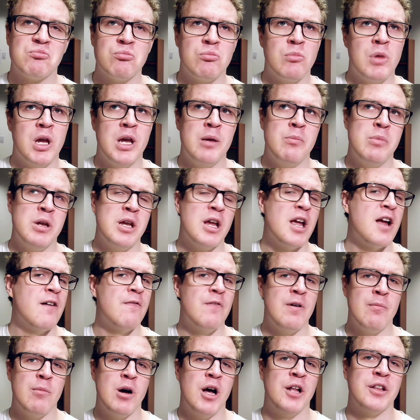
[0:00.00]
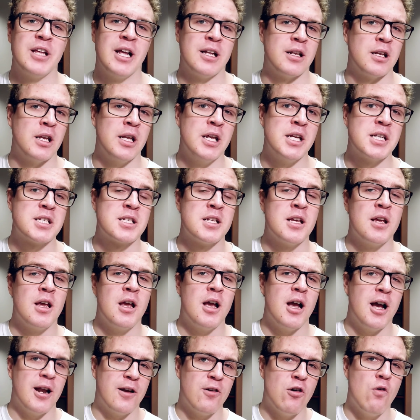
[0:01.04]
maybe every month at least
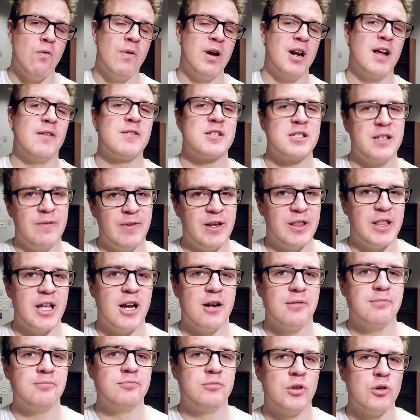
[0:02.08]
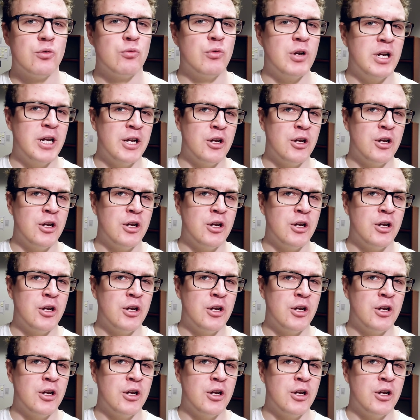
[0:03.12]
at home when I was living there. Really